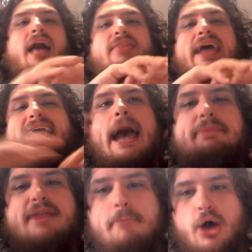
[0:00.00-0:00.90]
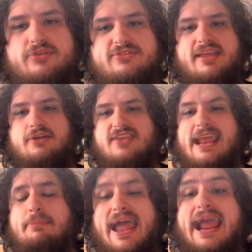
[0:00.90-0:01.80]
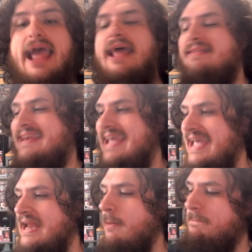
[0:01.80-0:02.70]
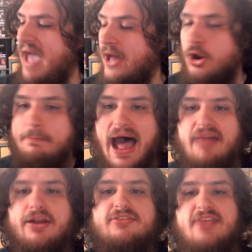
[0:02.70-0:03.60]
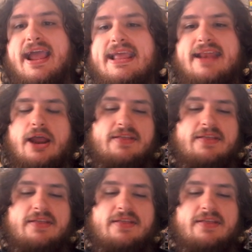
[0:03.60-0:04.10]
They kept most of their team. They did better by their secondary.